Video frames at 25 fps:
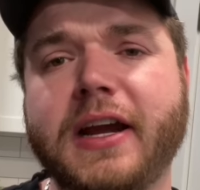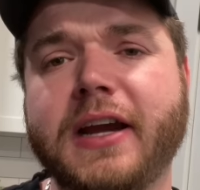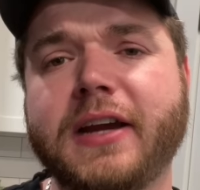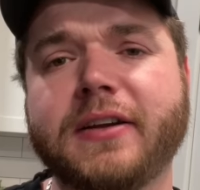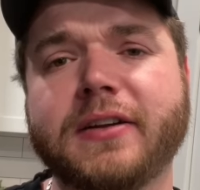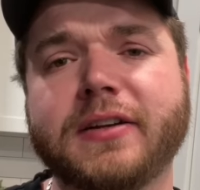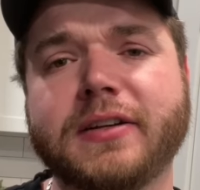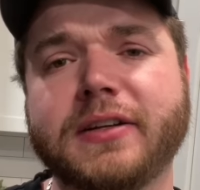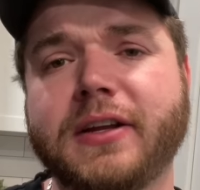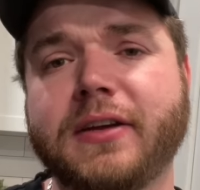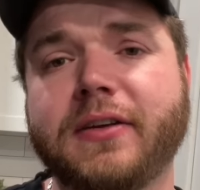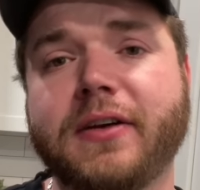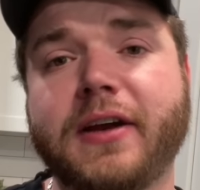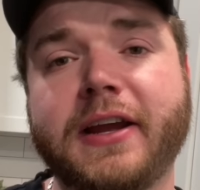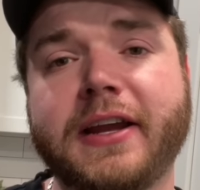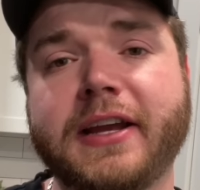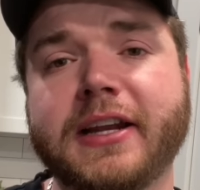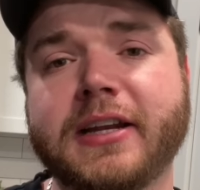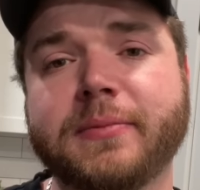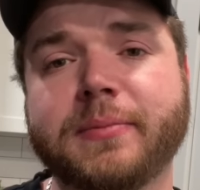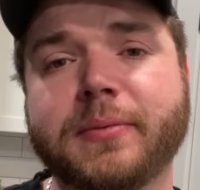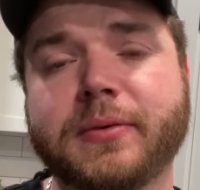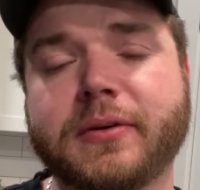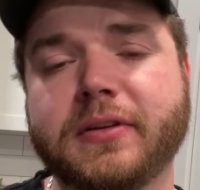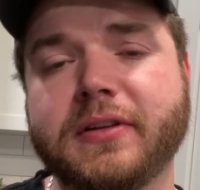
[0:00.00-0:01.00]
I don't know. I get
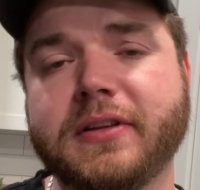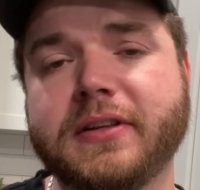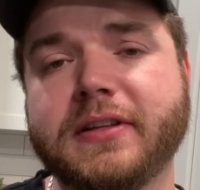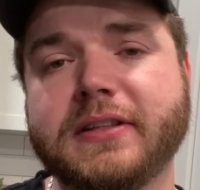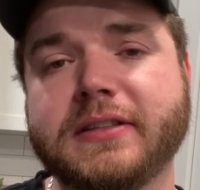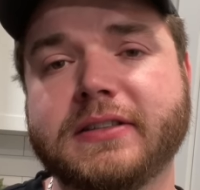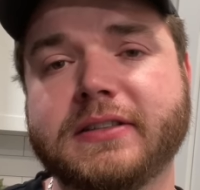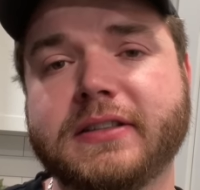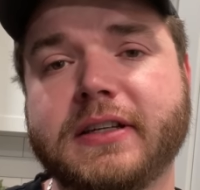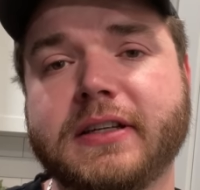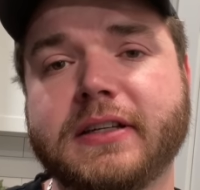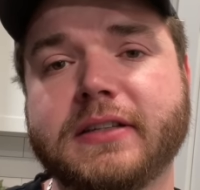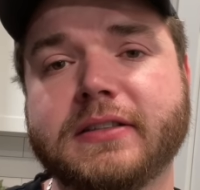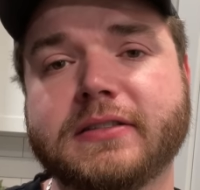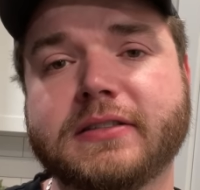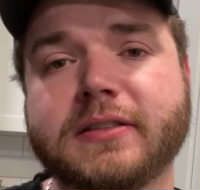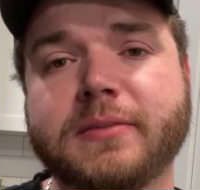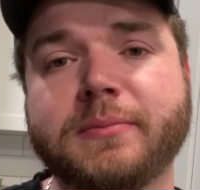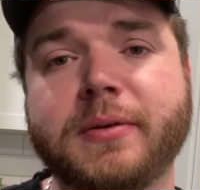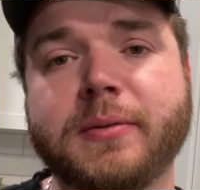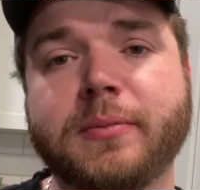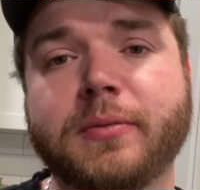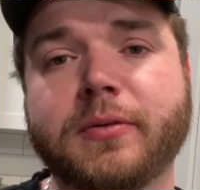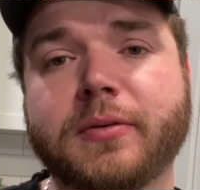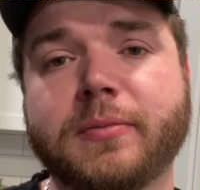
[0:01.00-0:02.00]
up early these days.
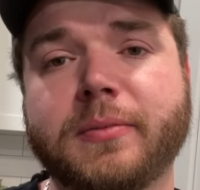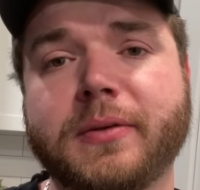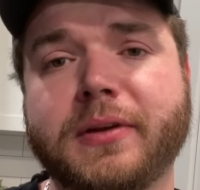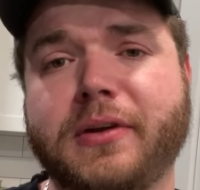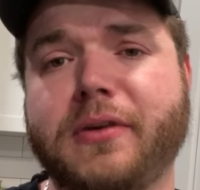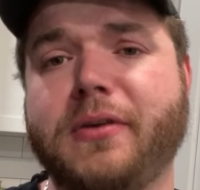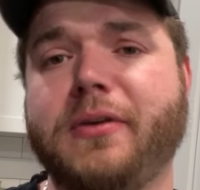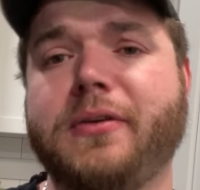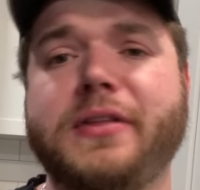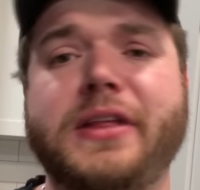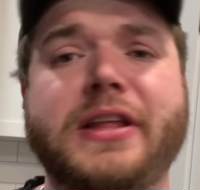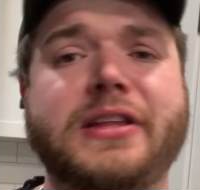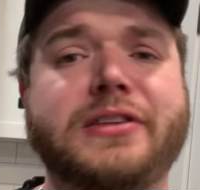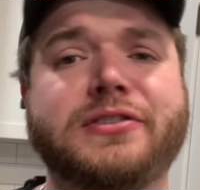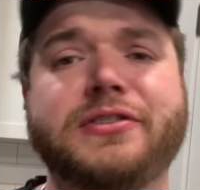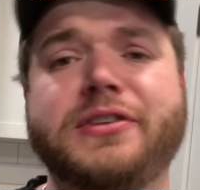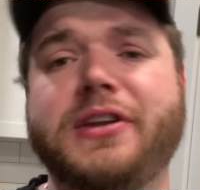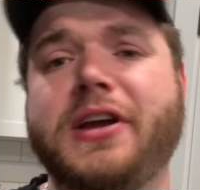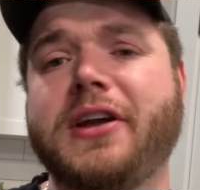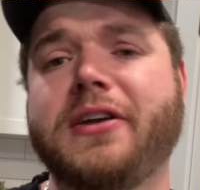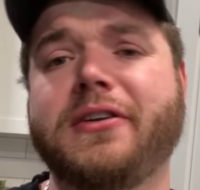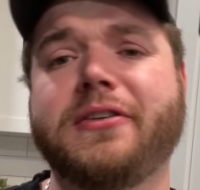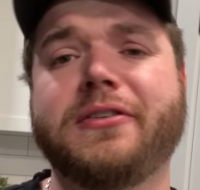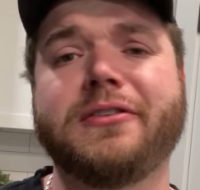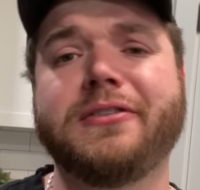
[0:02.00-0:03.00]
Some people are gonna be like, oh, that's
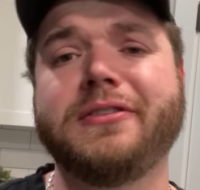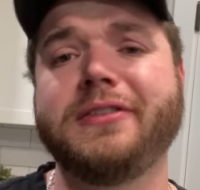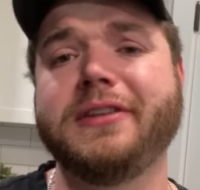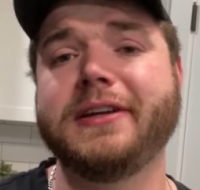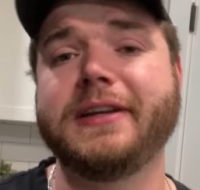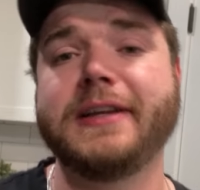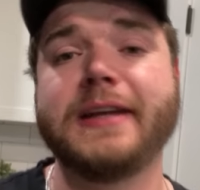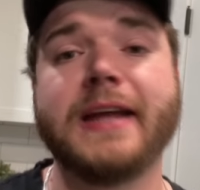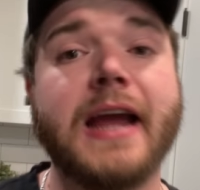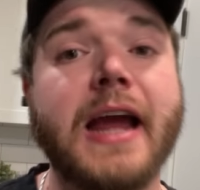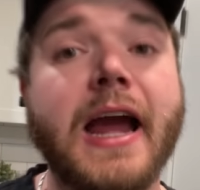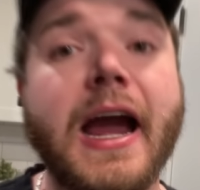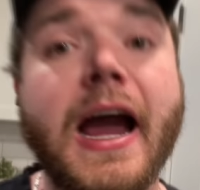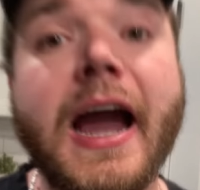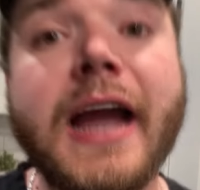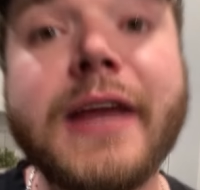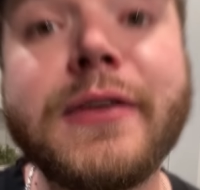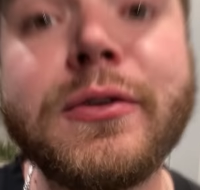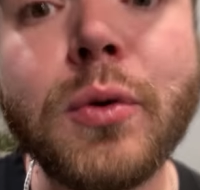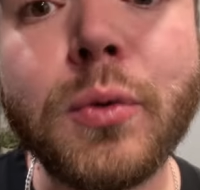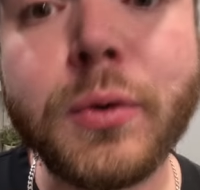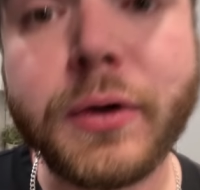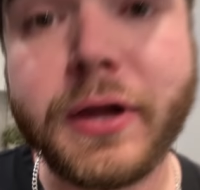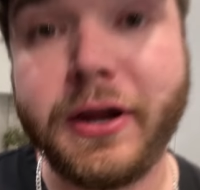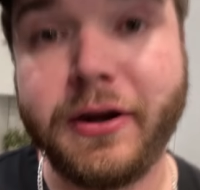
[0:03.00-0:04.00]
not early. I
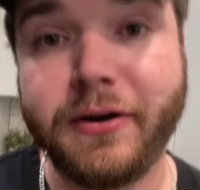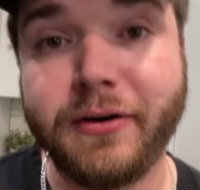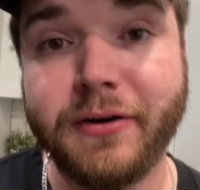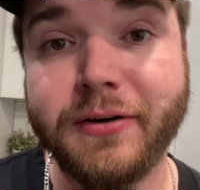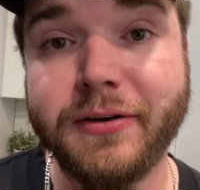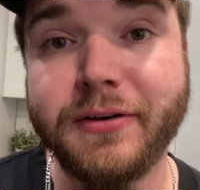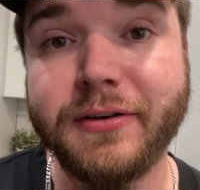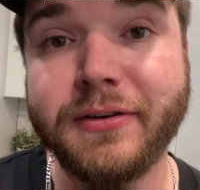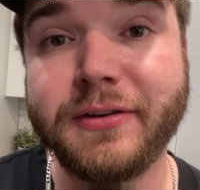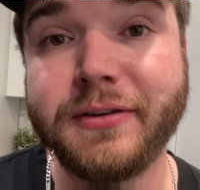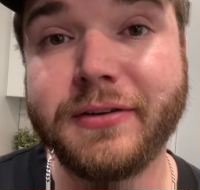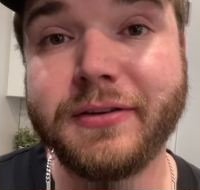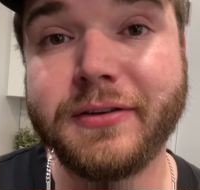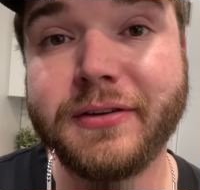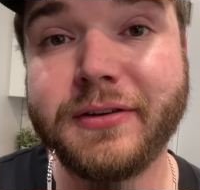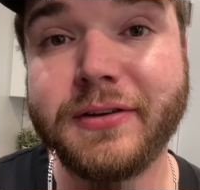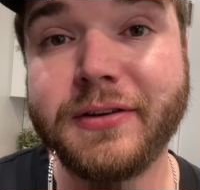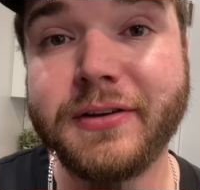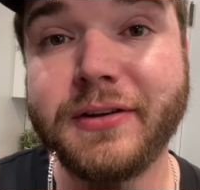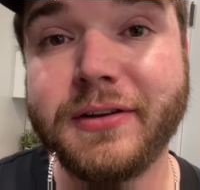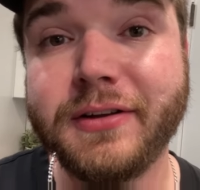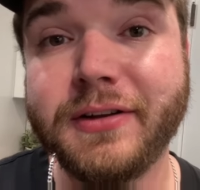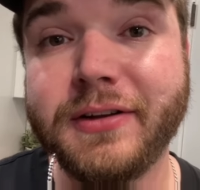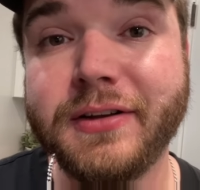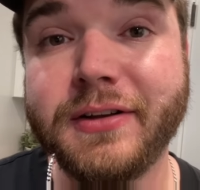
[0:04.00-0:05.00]
don't care.
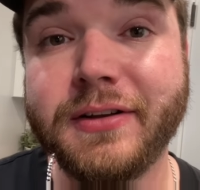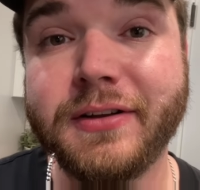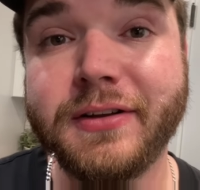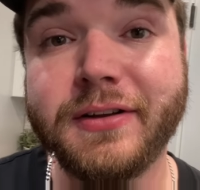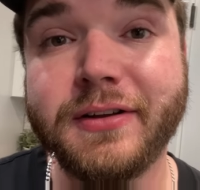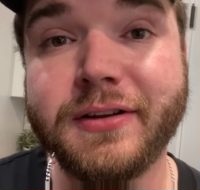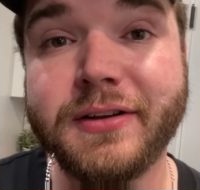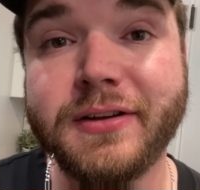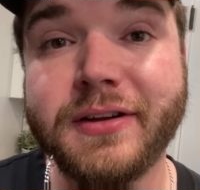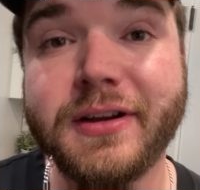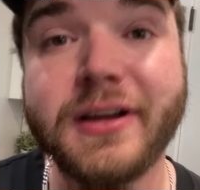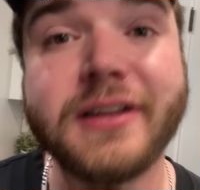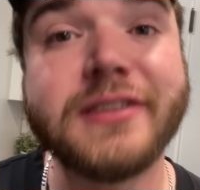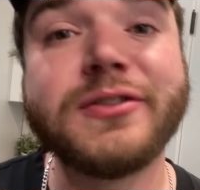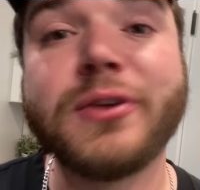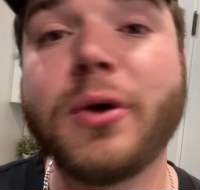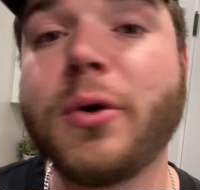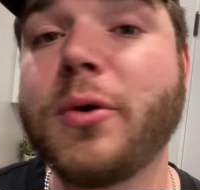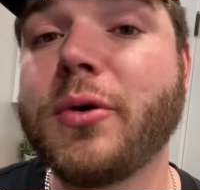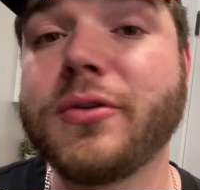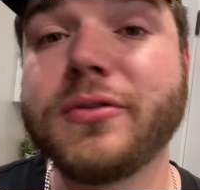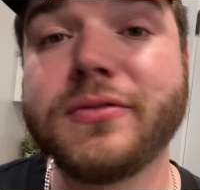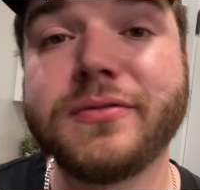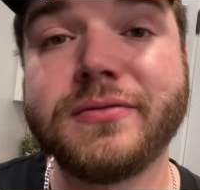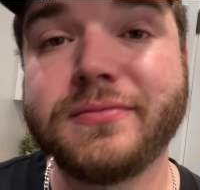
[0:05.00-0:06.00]

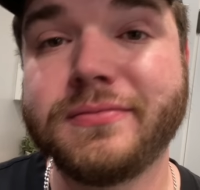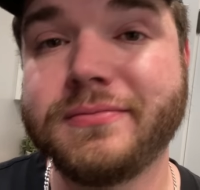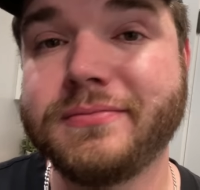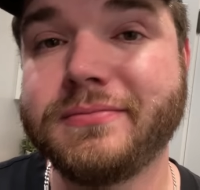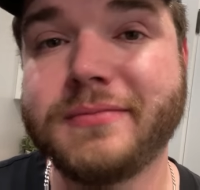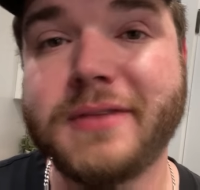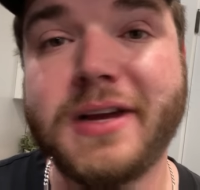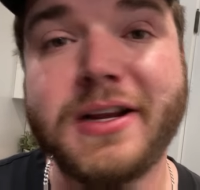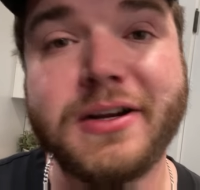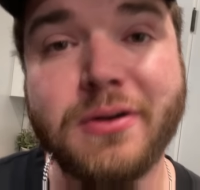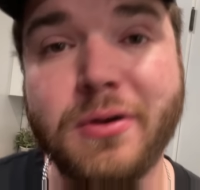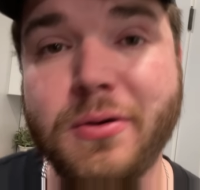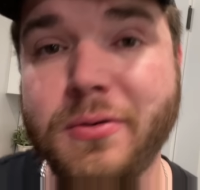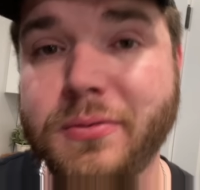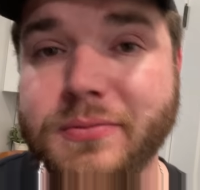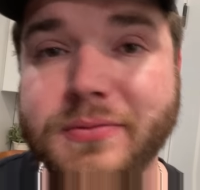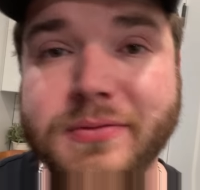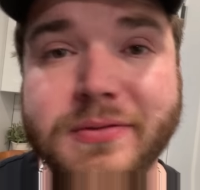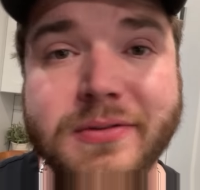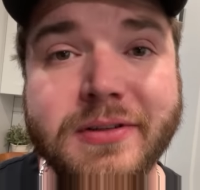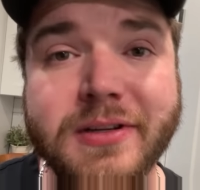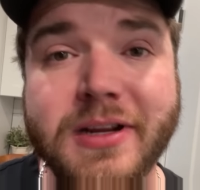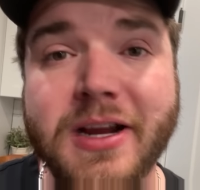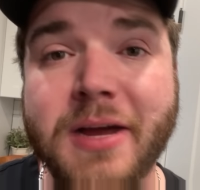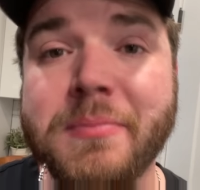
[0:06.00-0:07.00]
Don't. I
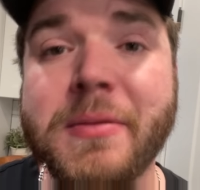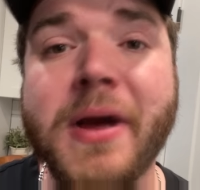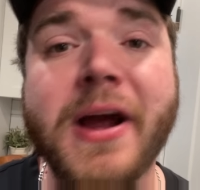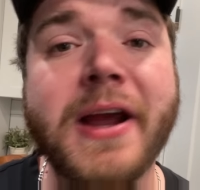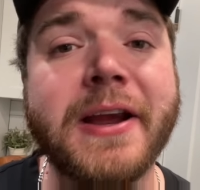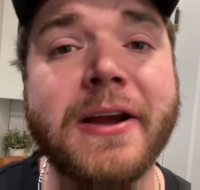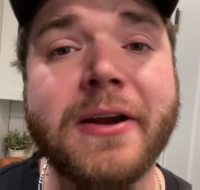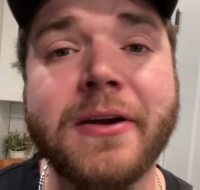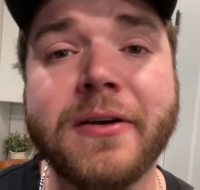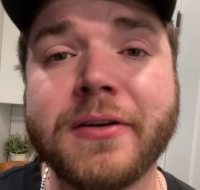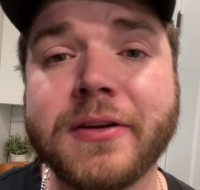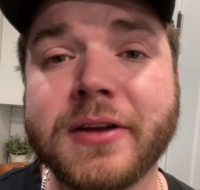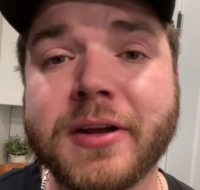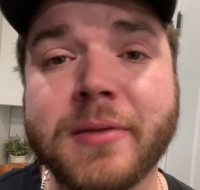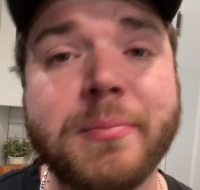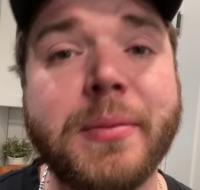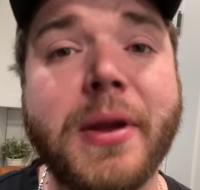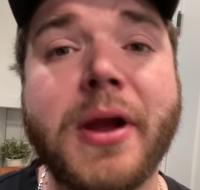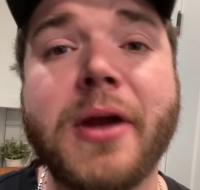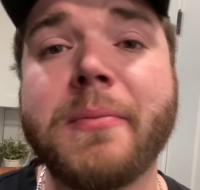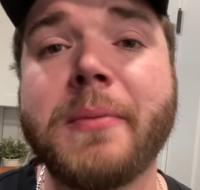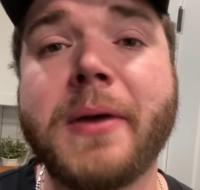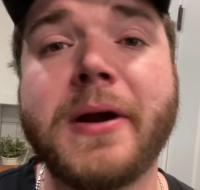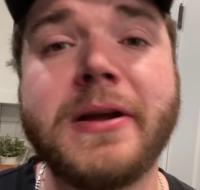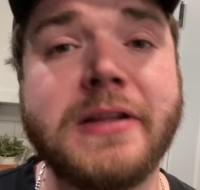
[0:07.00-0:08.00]
don't. I'm not here to
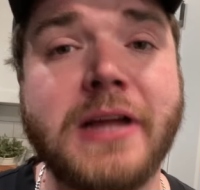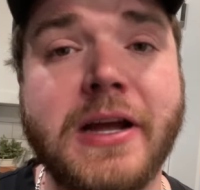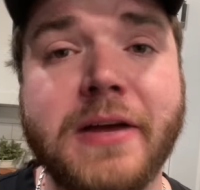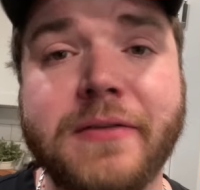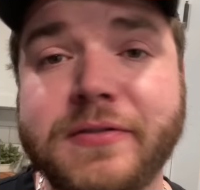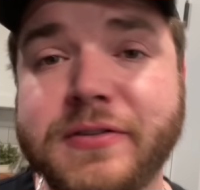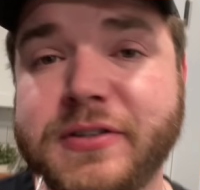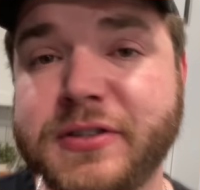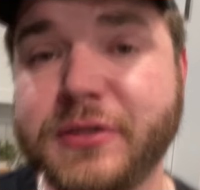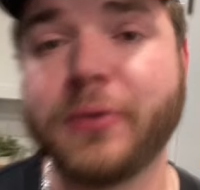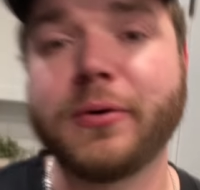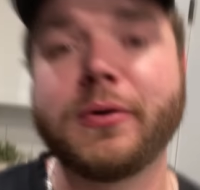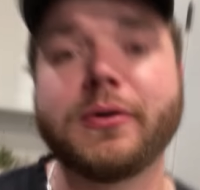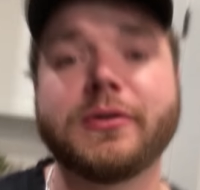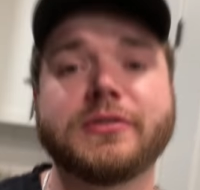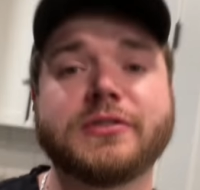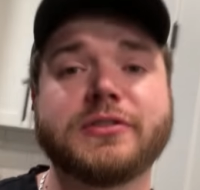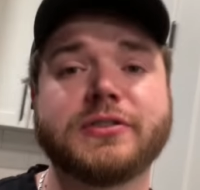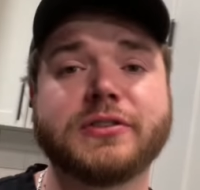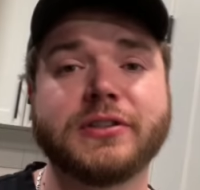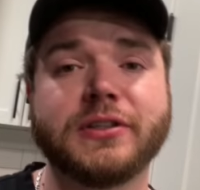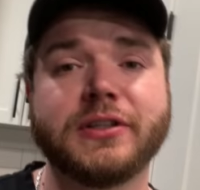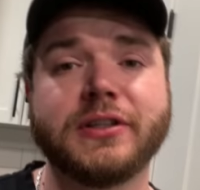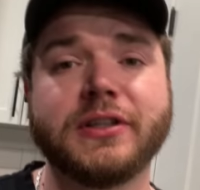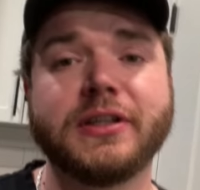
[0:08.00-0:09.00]
compare my life to
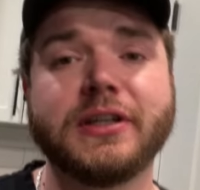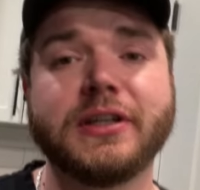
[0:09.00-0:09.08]
yours